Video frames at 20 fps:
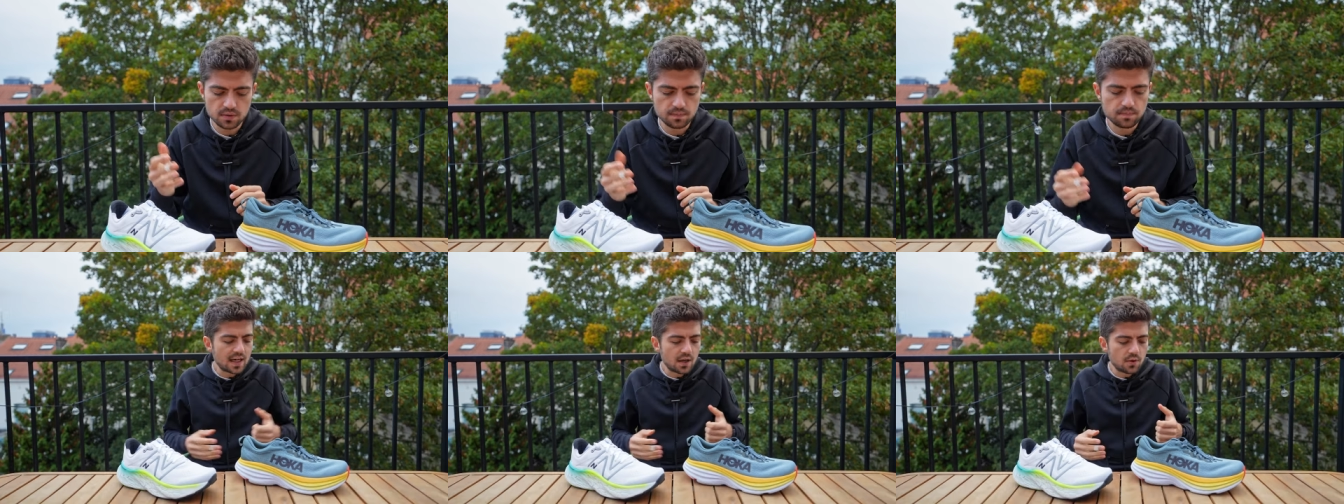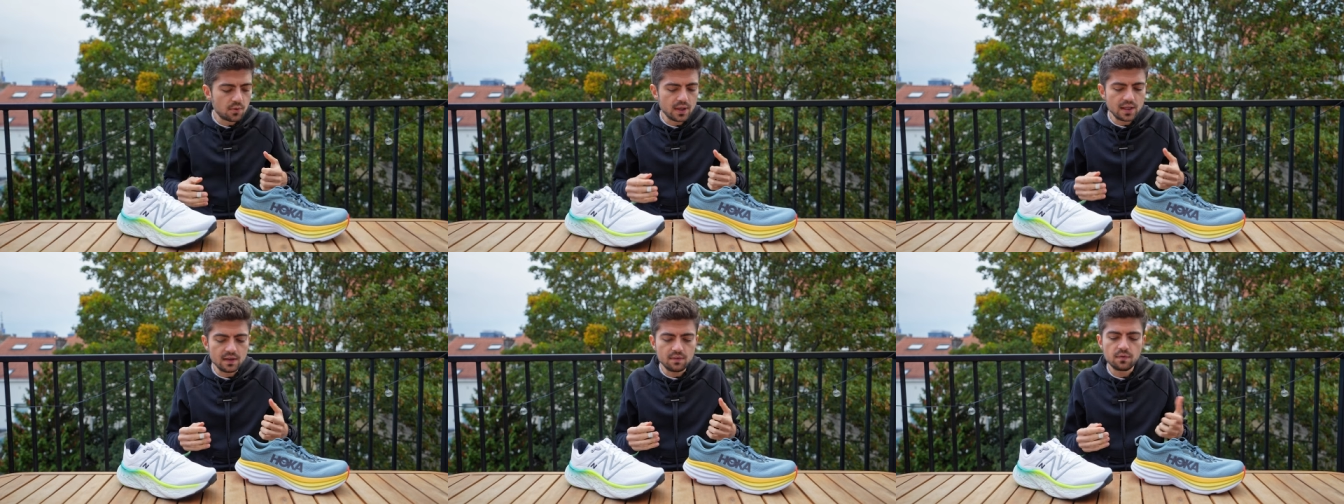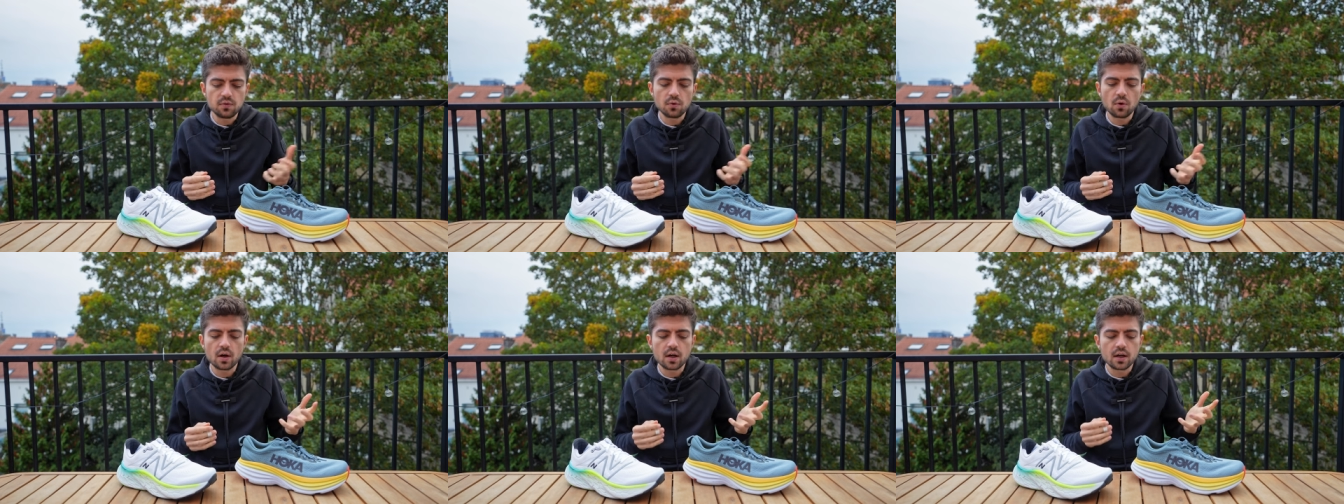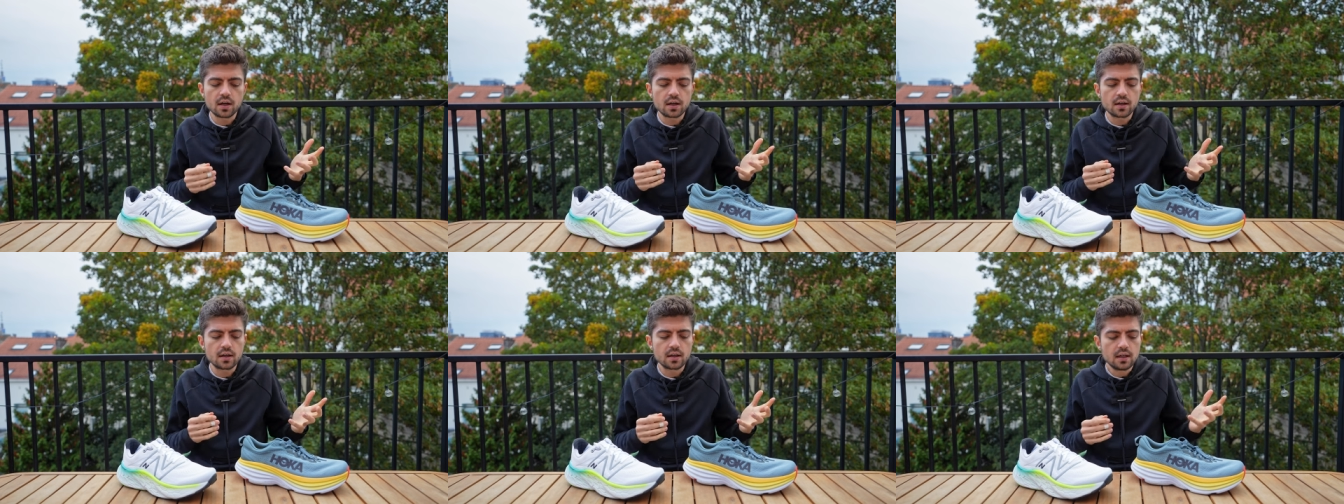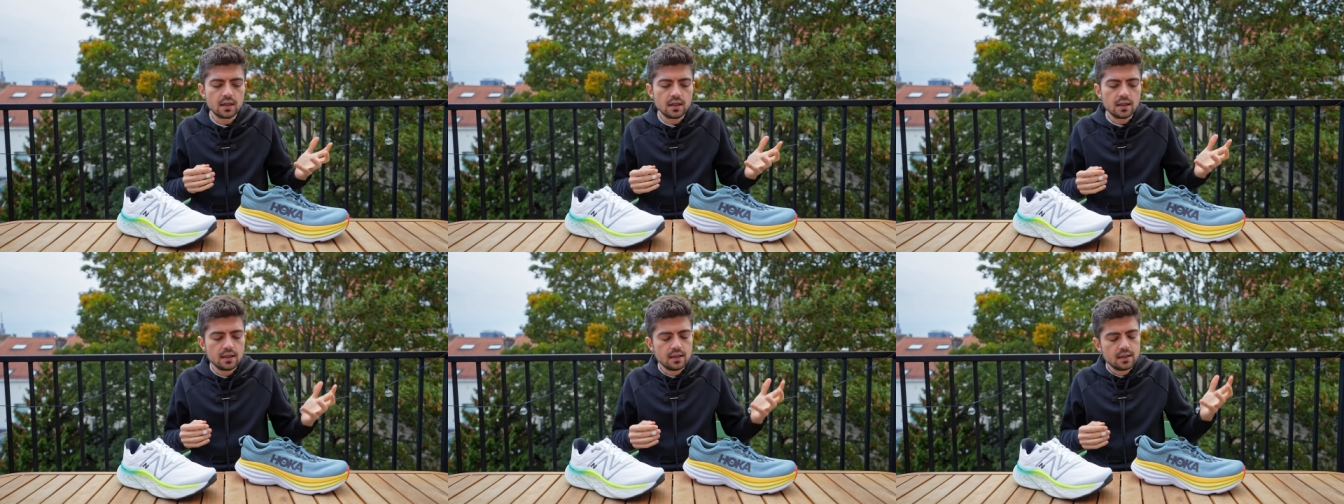Now, if you are,
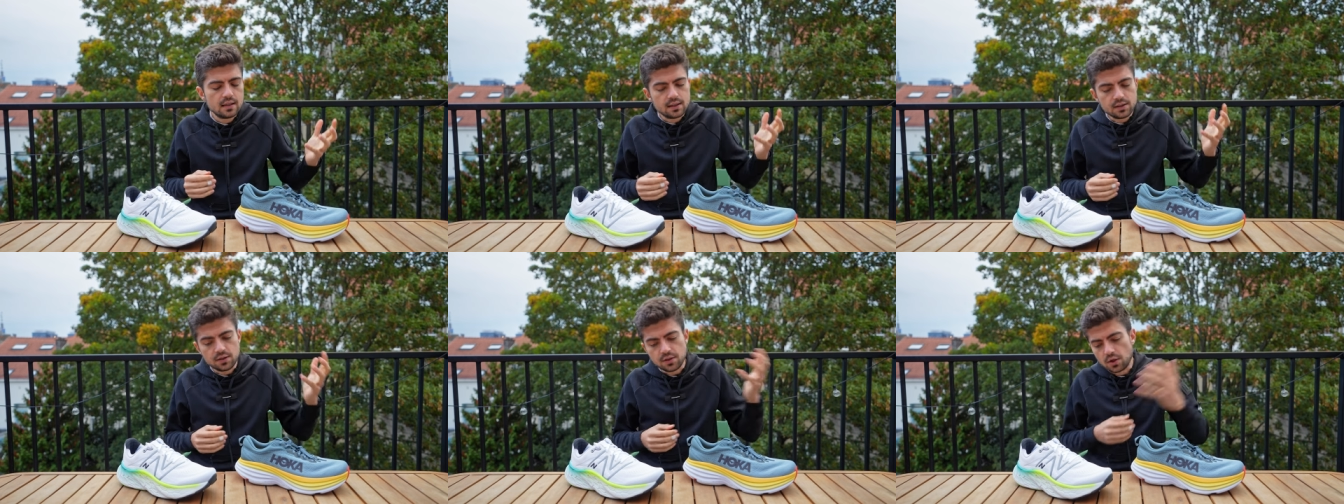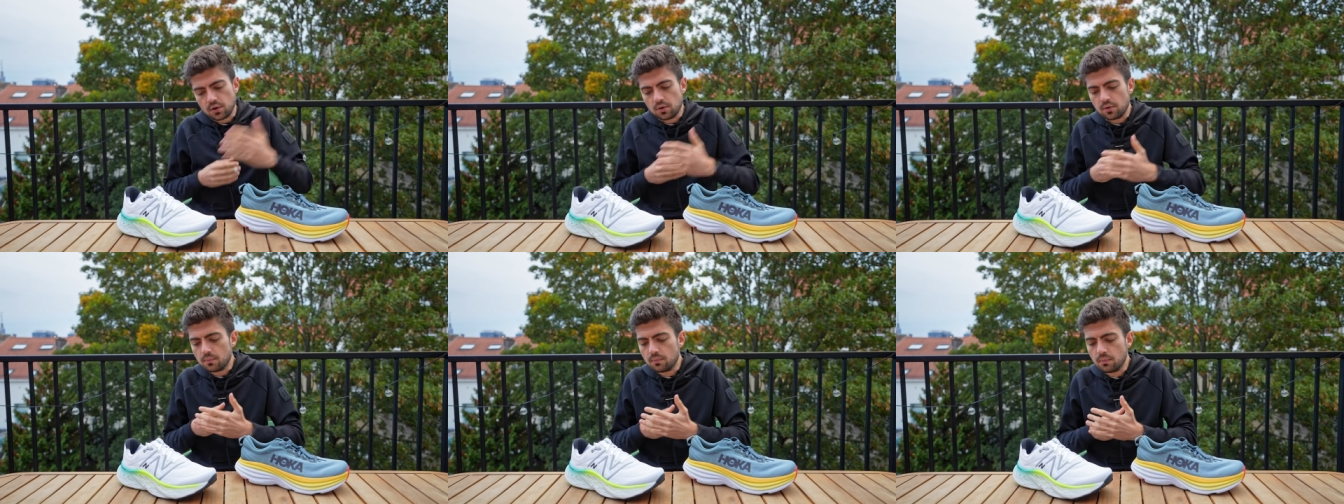you know,